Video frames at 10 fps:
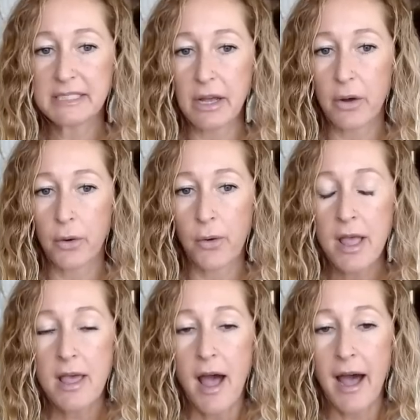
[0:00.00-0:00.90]
So
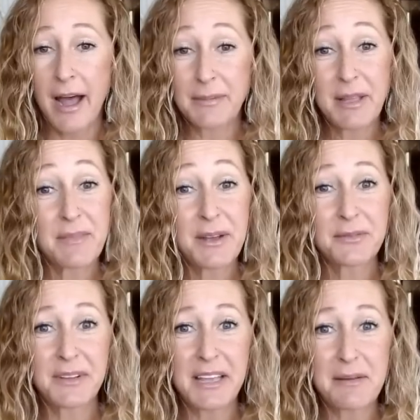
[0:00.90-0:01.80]
can be a
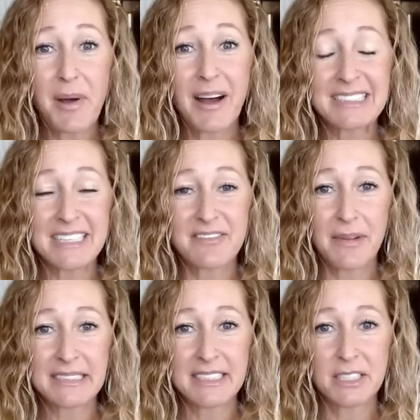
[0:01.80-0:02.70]
really positive
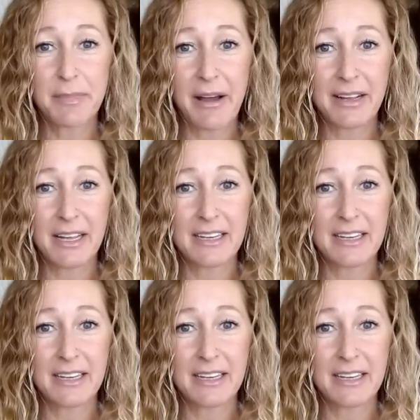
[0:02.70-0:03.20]
message about